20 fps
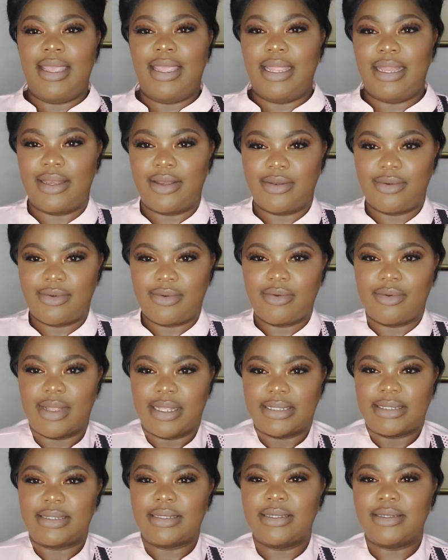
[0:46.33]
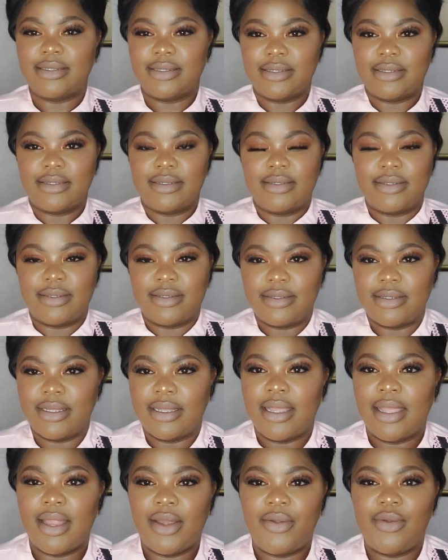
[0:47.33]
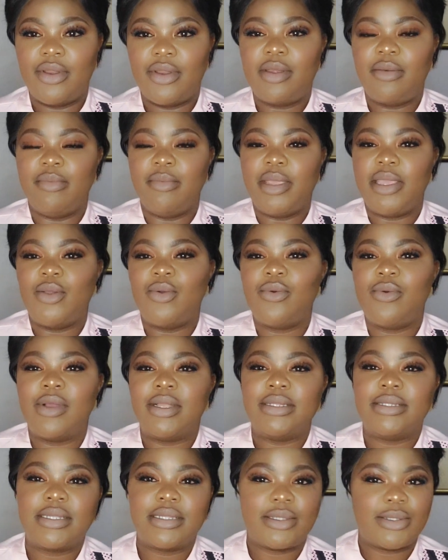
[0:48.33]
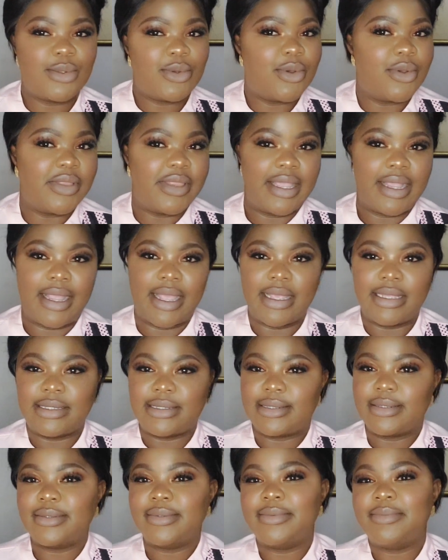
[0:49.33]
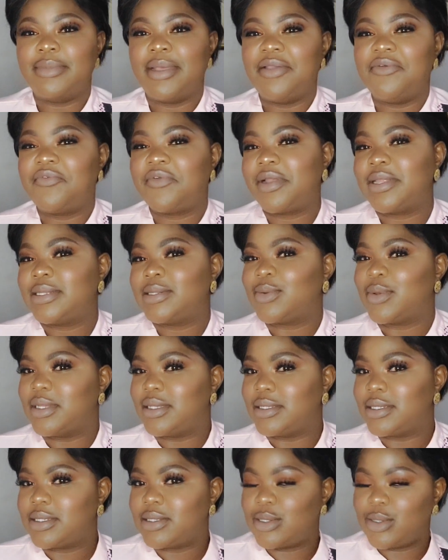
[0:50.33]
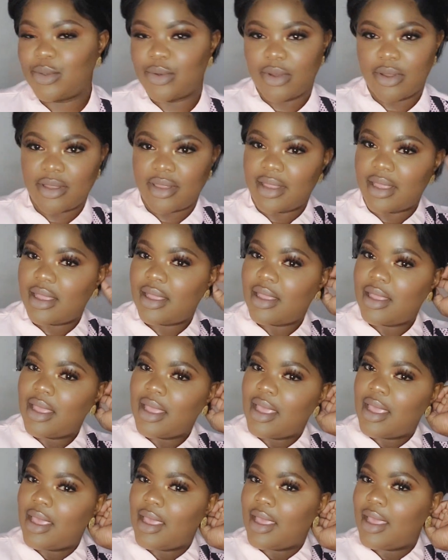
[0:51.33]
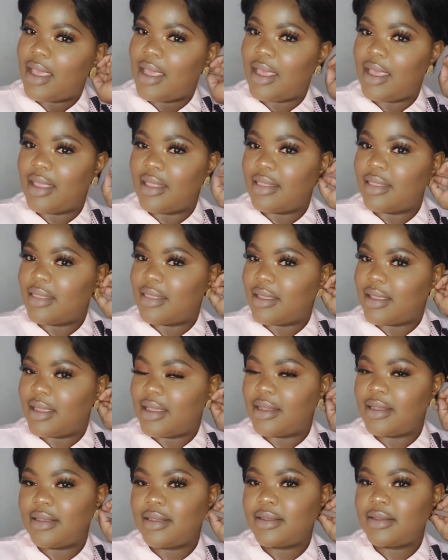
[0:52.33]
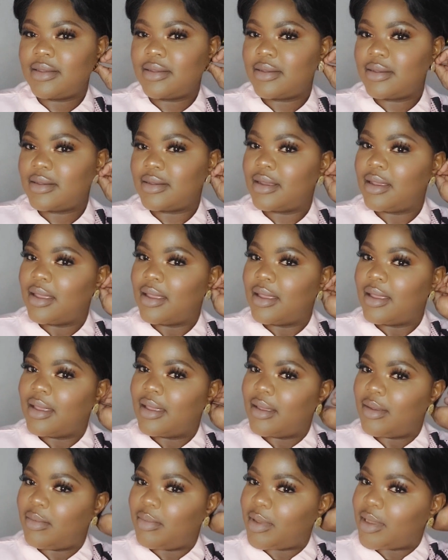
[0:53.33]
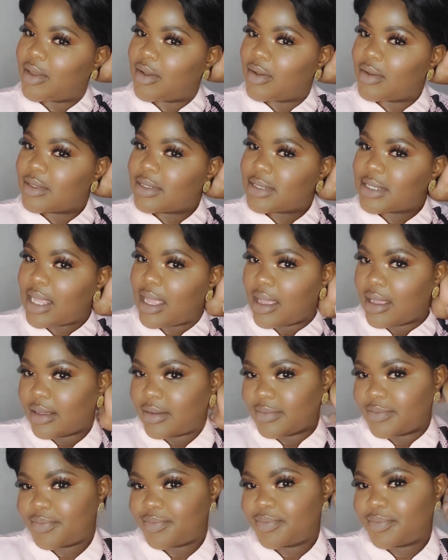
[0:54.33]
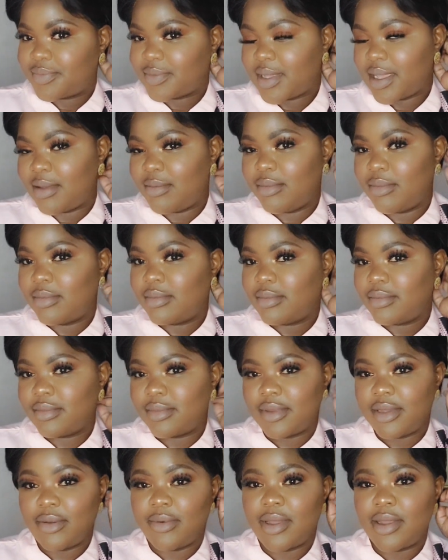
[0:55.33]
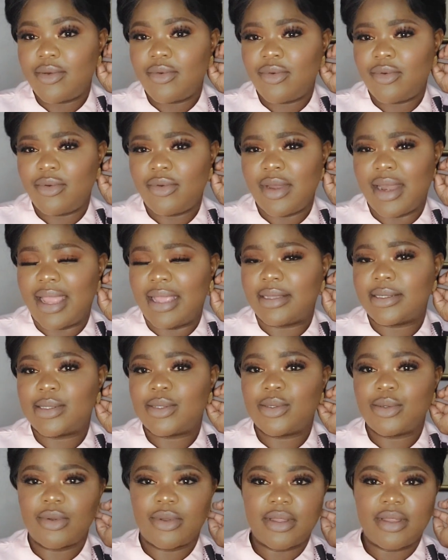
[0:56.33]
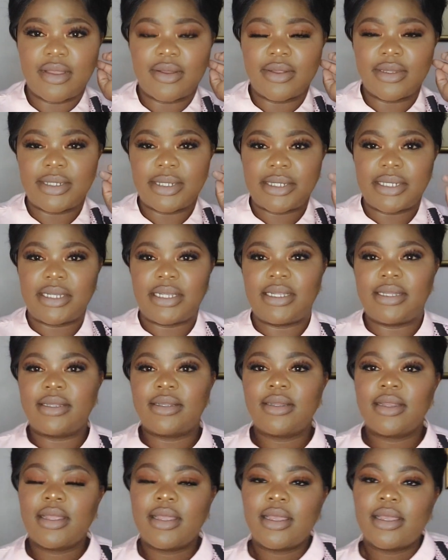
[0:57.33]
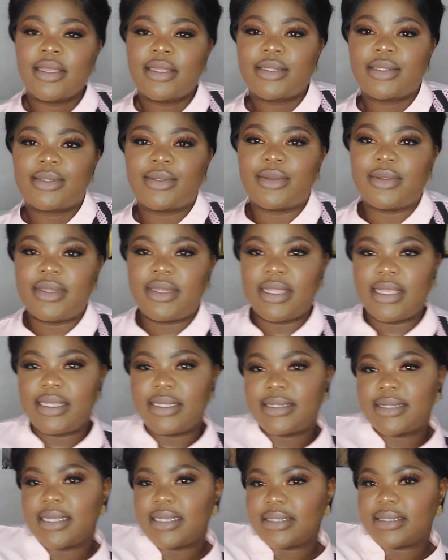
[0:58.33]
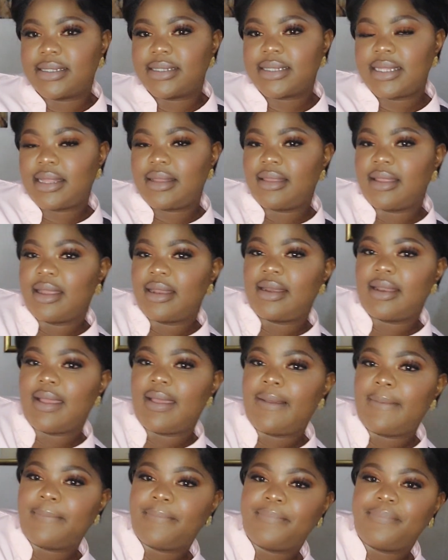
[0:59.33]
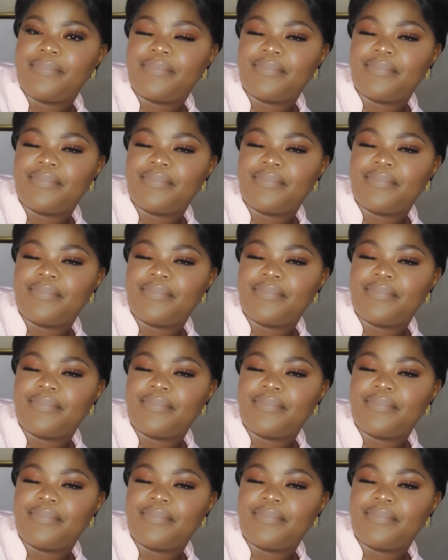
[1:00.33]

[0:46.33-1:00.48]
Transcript: it was not me who wanted to order, guys. My friends wanted to order, and then because um I'm the one who likes to order on Shein, so they suggested that um